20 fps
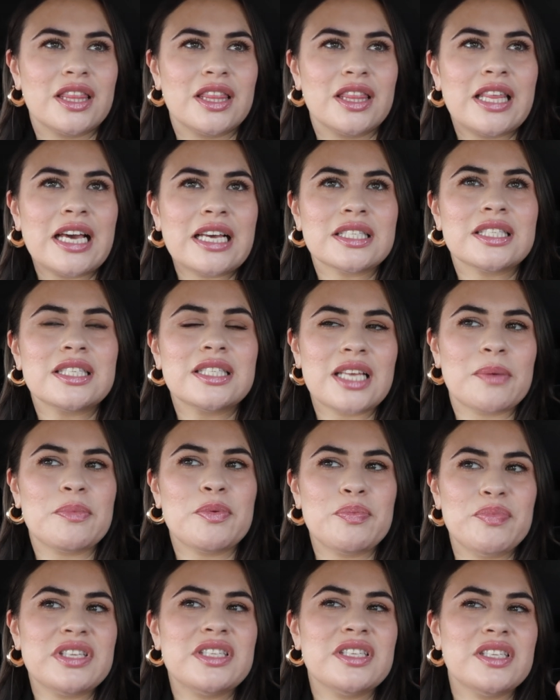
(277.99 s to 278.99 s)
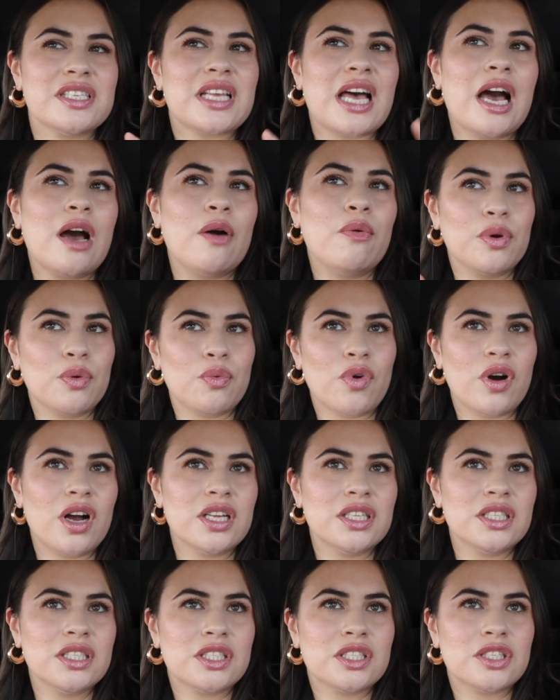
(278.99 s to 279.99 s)
that's the type of business I would
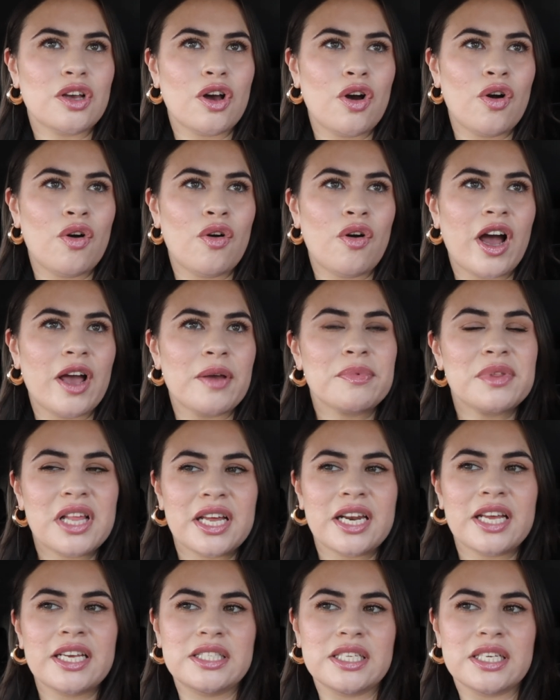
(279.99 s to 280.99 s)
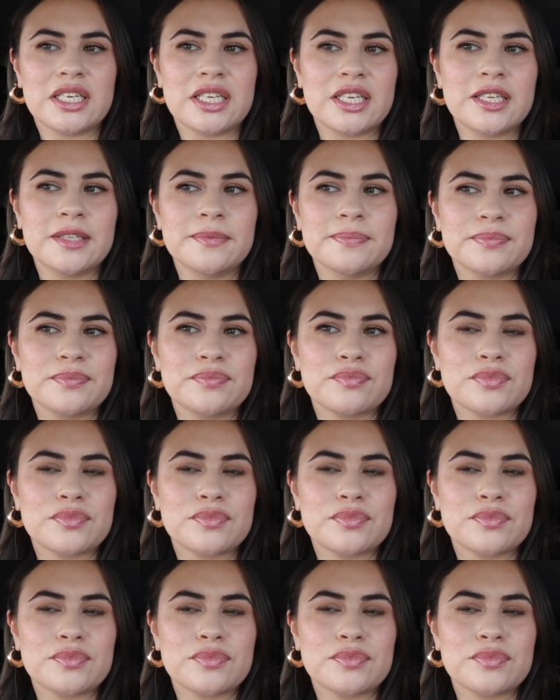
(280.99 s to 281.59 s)
want. So I'm glad I did it.